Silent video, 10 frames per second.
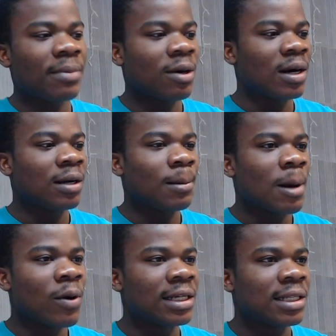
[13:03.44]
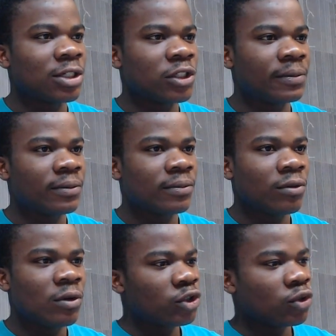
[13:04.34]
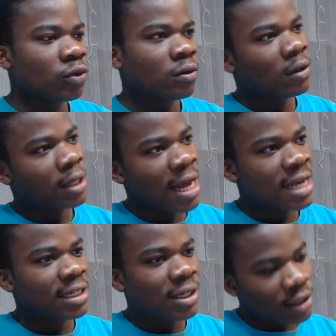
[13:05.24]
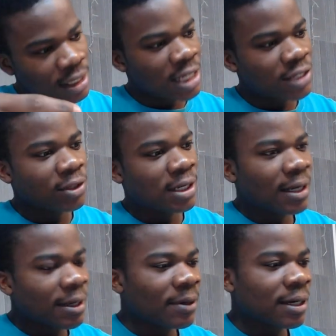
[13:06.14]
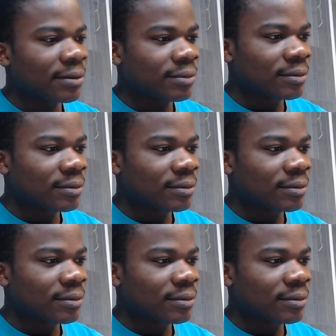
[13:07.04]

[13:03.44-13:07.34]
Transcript: about our leadership. So, guys, thanks for now, and bye.